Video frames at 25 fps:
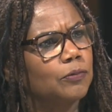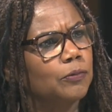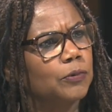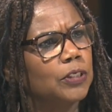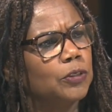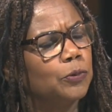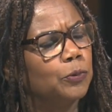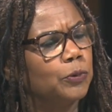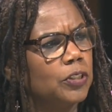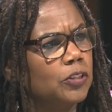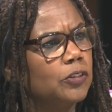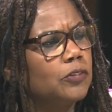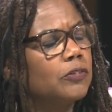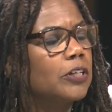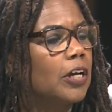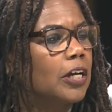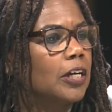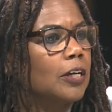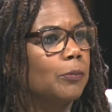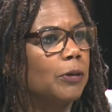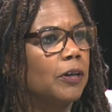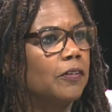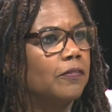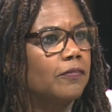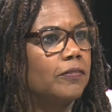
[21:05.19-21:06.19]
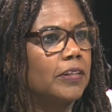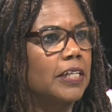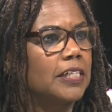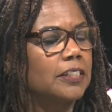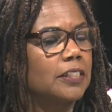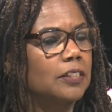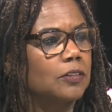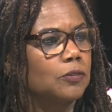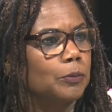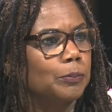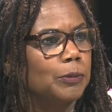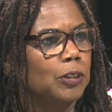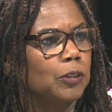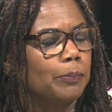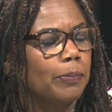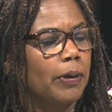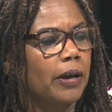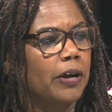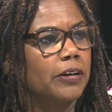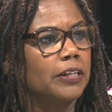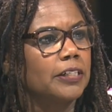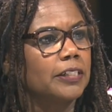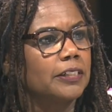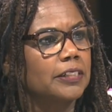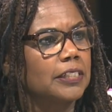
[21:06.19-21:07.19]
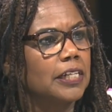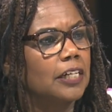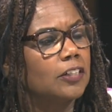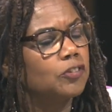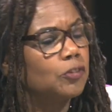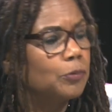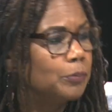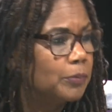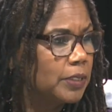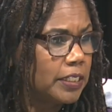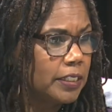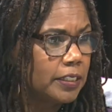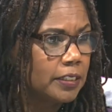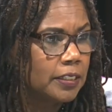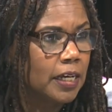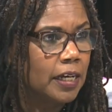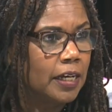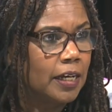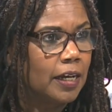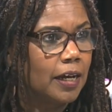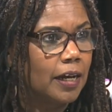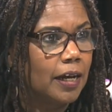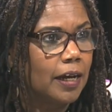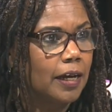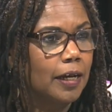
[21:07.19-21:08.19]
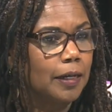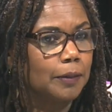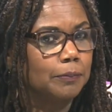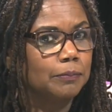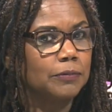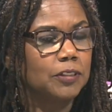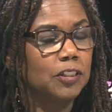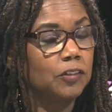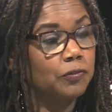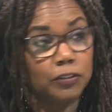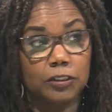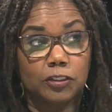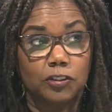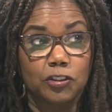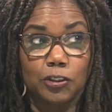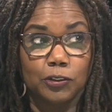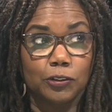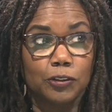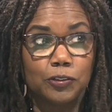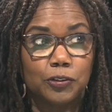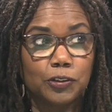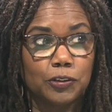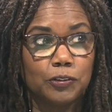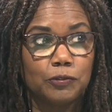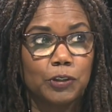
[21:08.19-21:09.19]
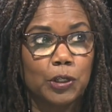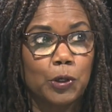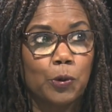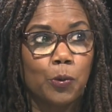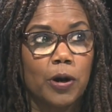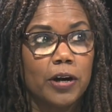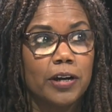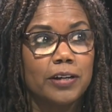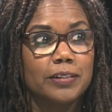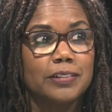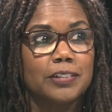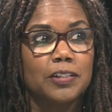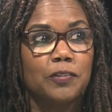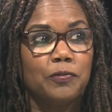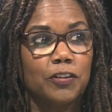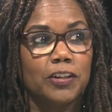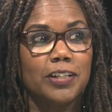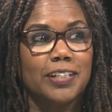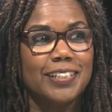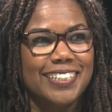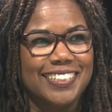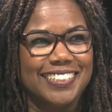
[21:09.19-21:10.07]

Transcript: When, when you talk about flexible parenting styles, you mean um, different children require different?